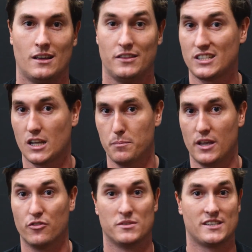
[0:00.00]
This can
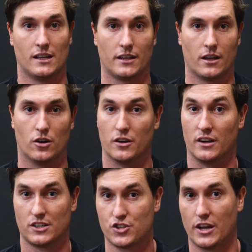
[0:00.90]
be from selling it on an
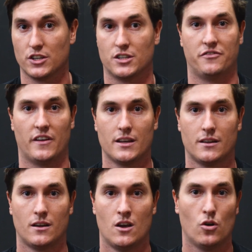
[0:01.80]
exchange to fiat,
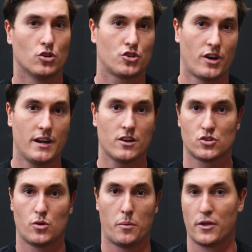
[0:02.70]
or trading or
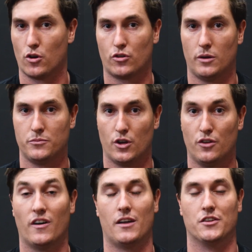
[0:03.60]
swapping your crypto
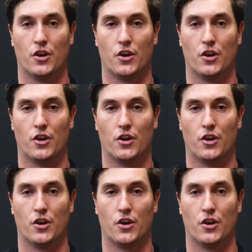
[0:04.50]
for other